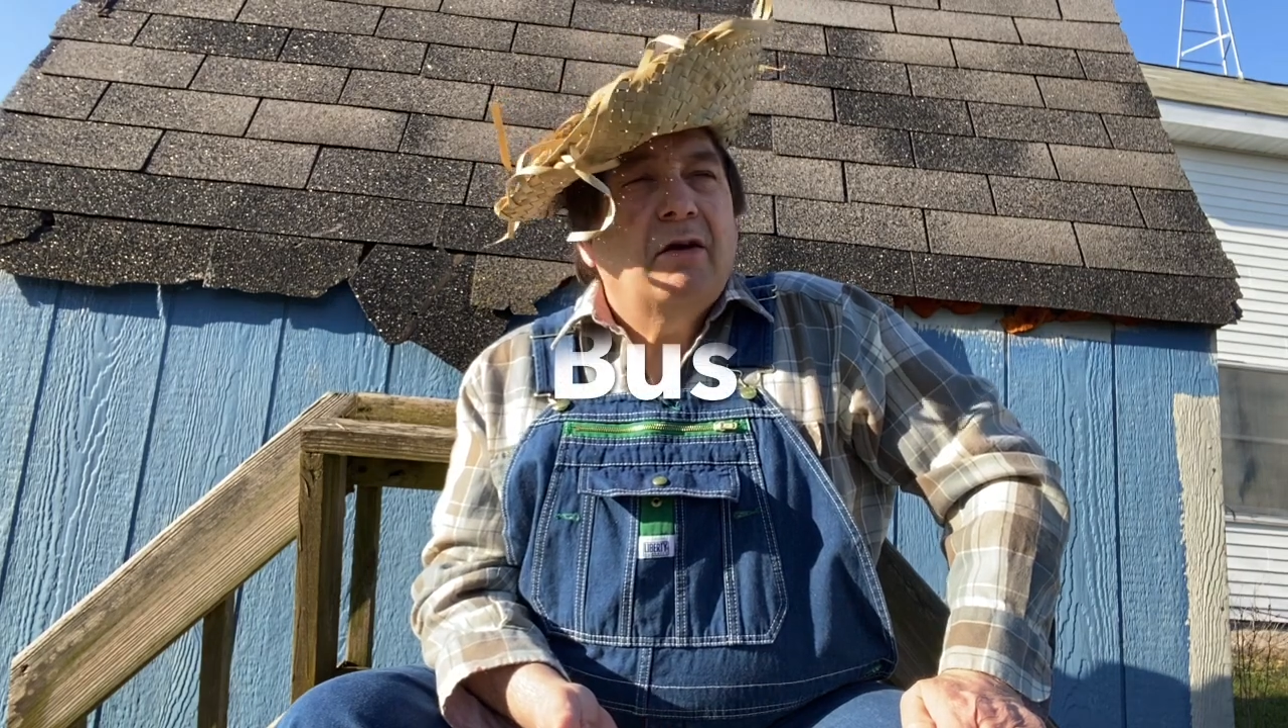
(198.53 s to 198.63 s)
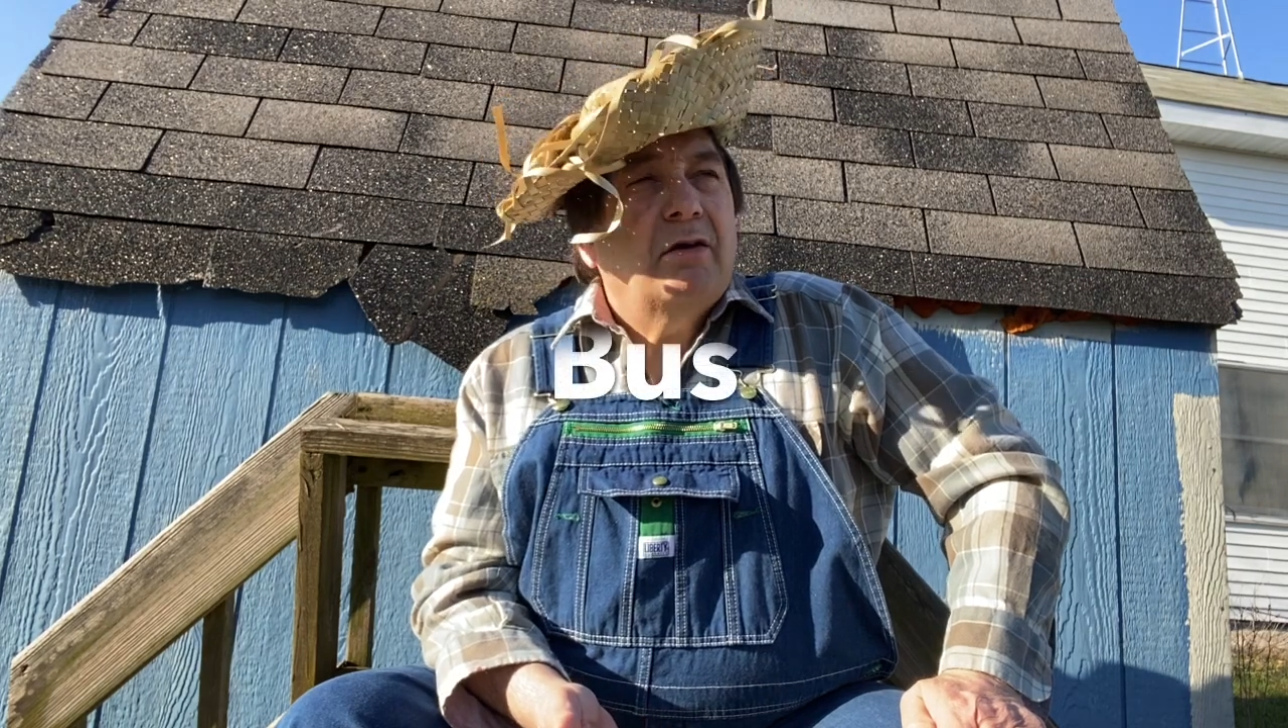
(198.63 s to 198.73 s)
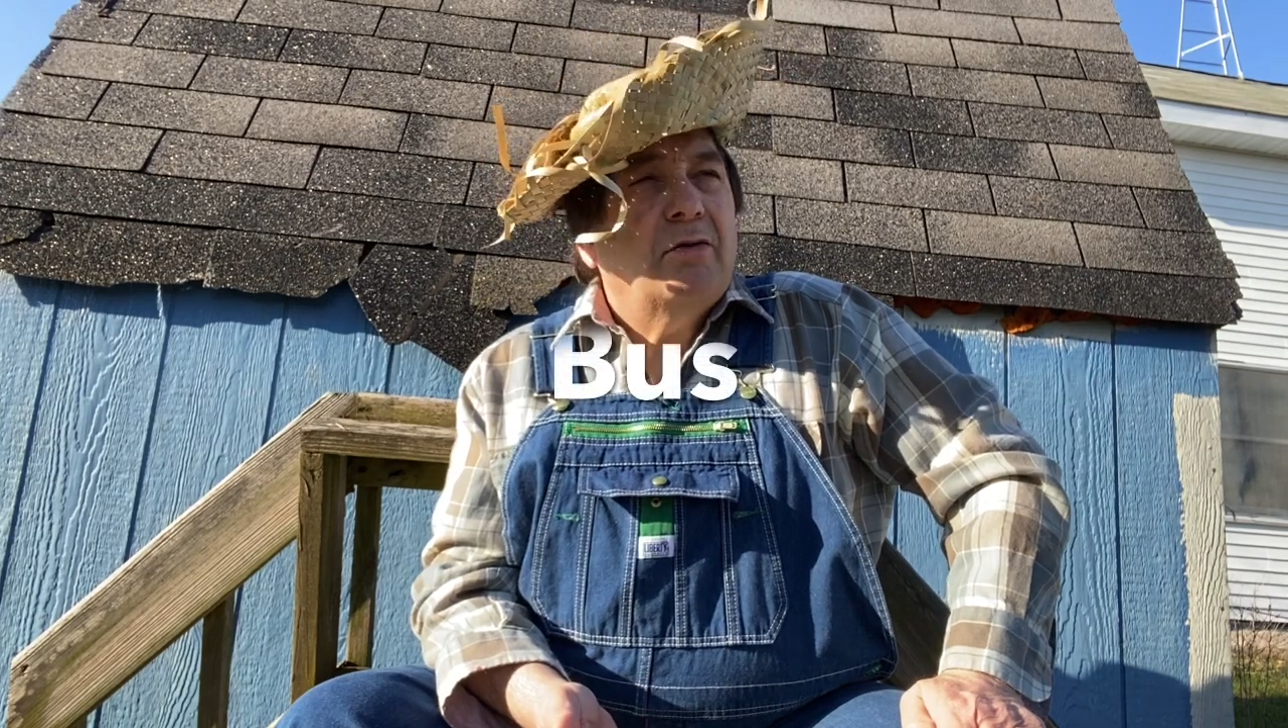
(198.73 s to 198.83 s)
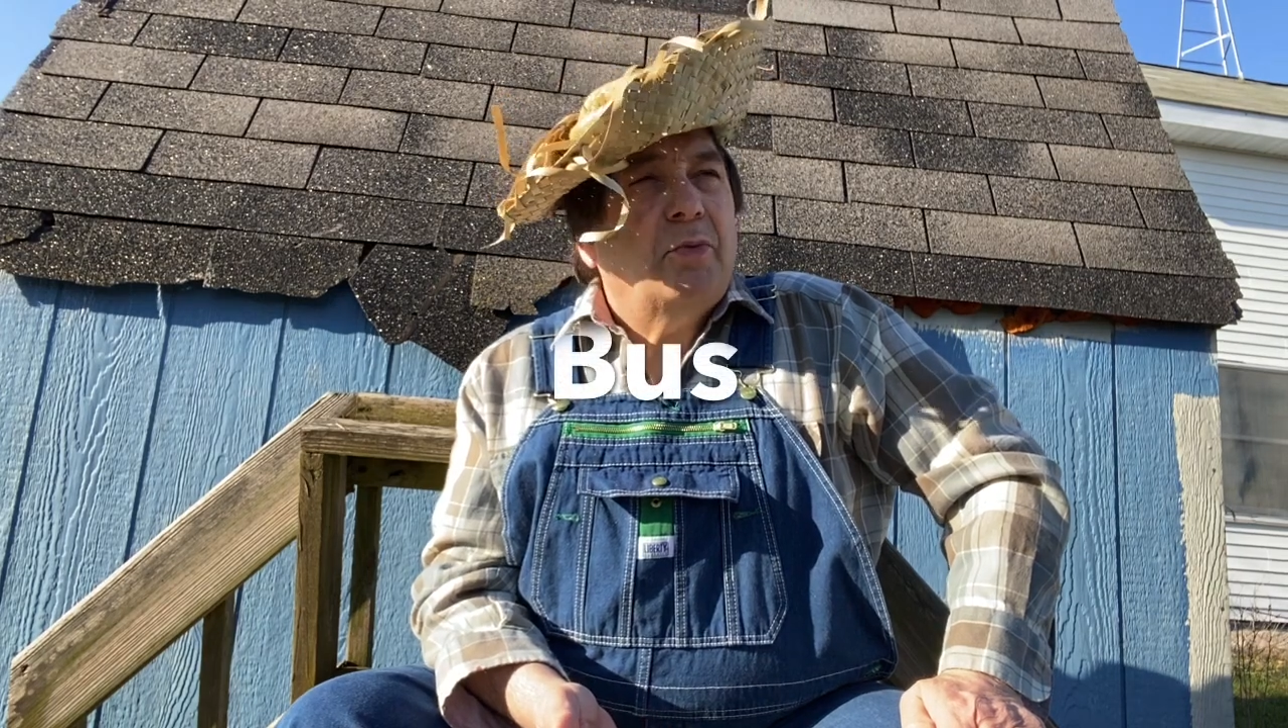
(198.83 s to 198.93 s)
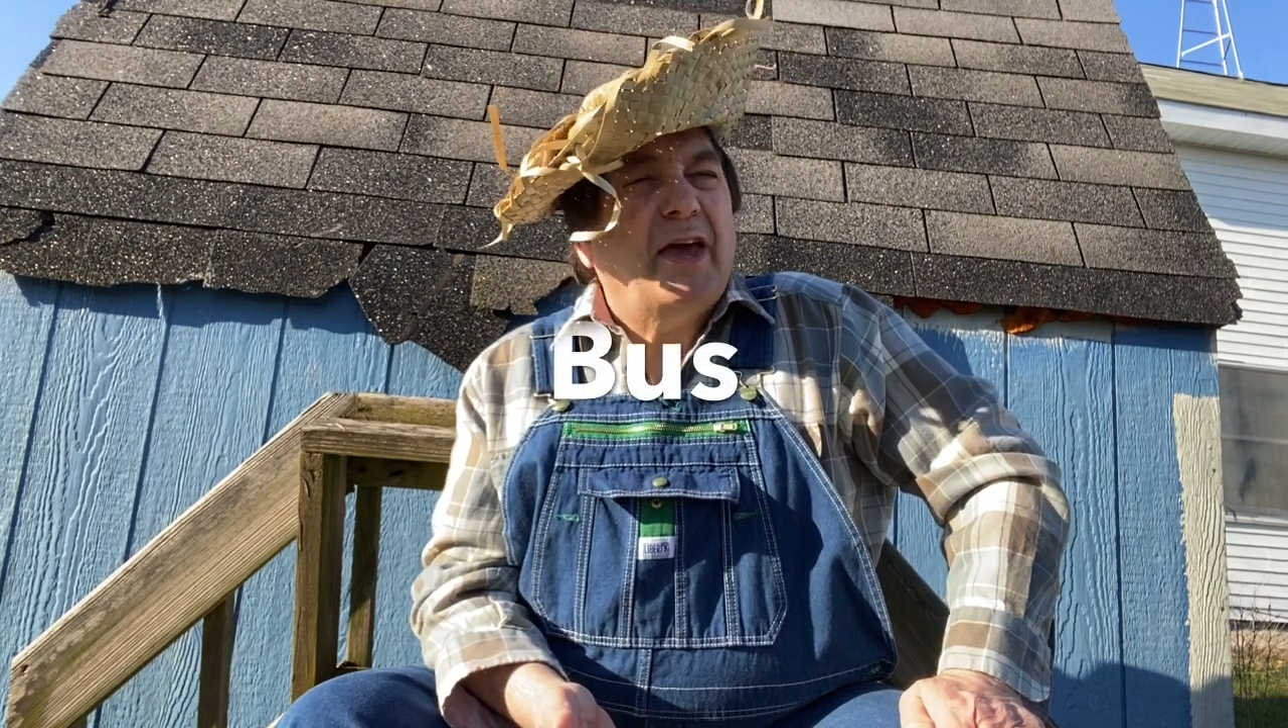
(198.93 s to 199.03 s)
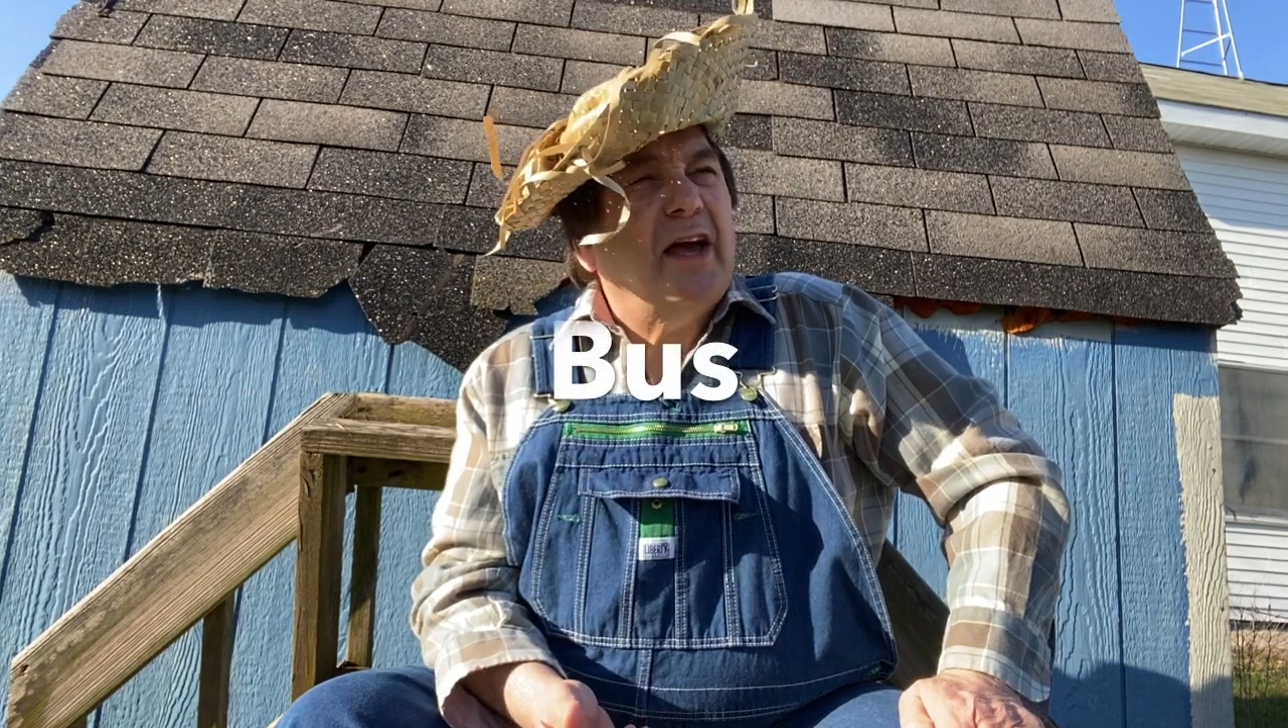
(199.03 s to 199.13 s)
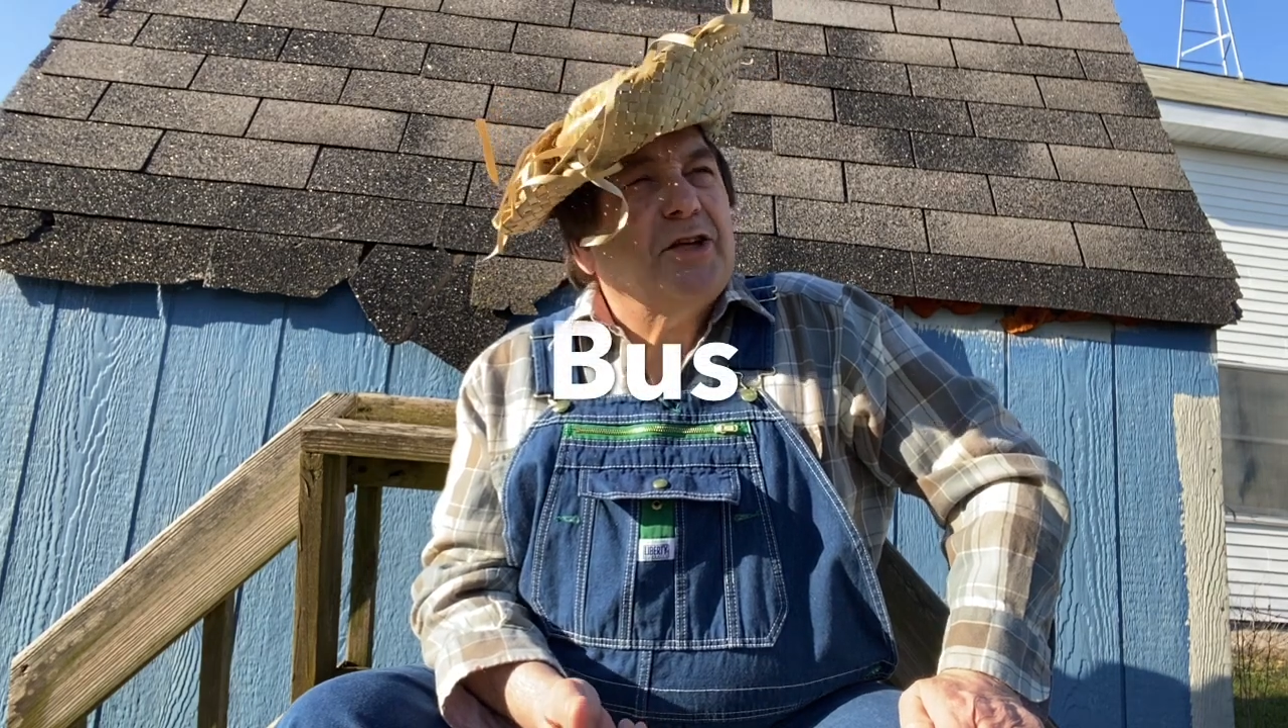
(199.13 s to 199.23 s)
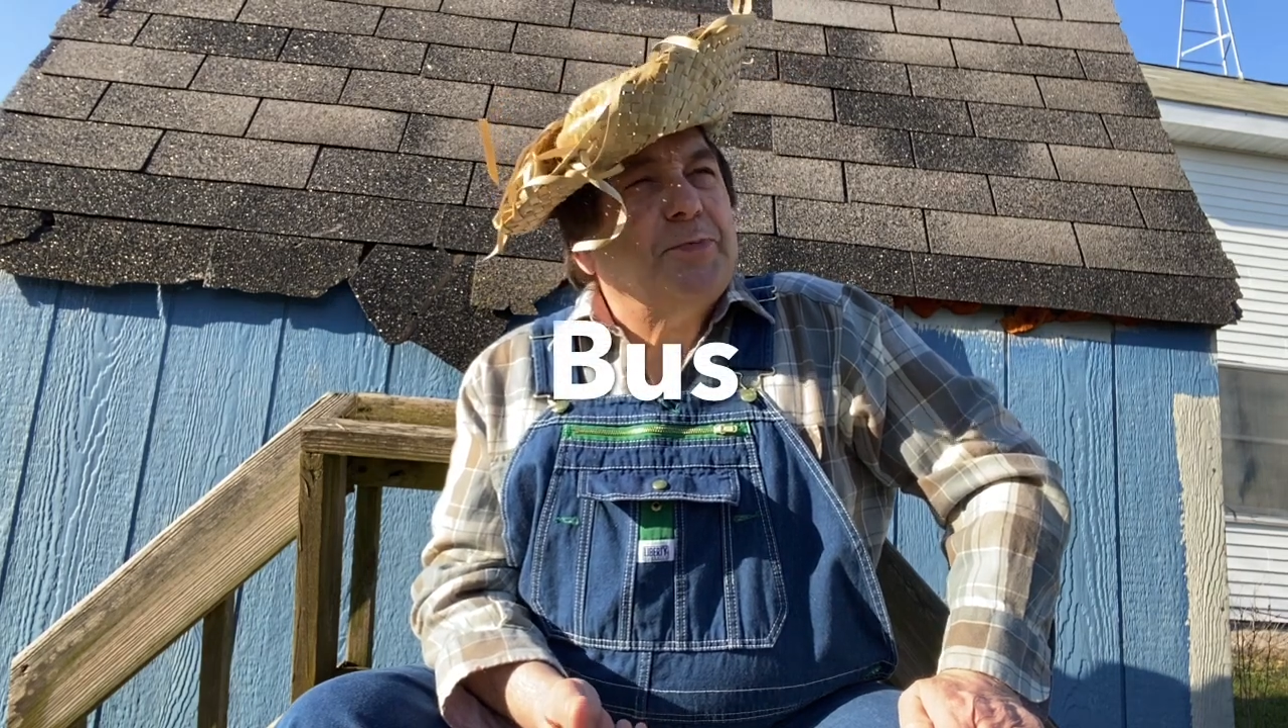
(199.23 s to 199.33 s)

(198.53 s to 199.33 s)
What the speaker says: We can't just